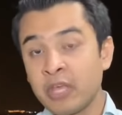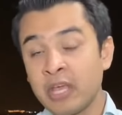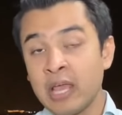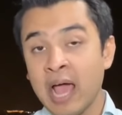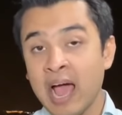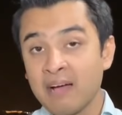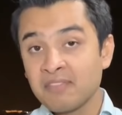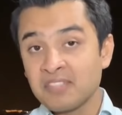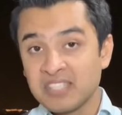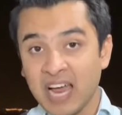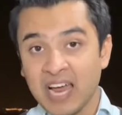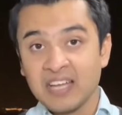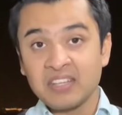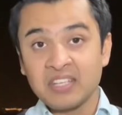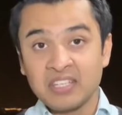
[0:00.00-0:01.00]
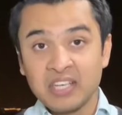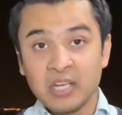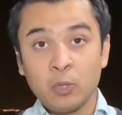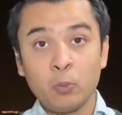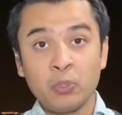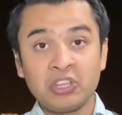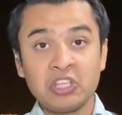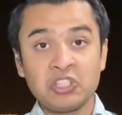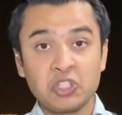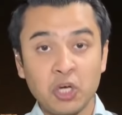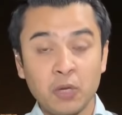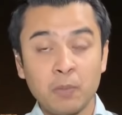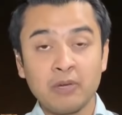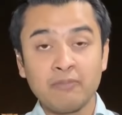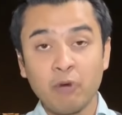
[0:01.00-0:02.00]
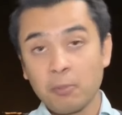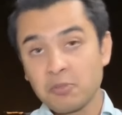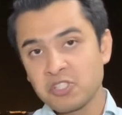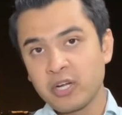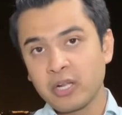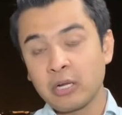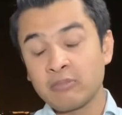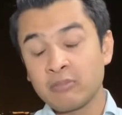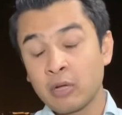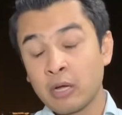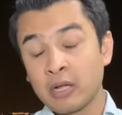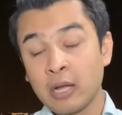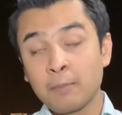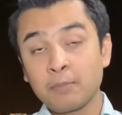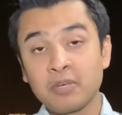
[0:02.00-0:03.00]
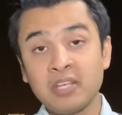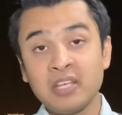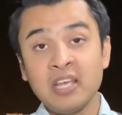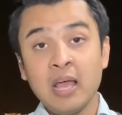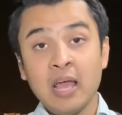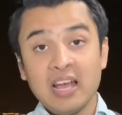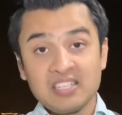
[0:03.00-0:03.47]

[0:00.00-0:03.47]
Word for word: they have signed the deal with the german pharmaceutical company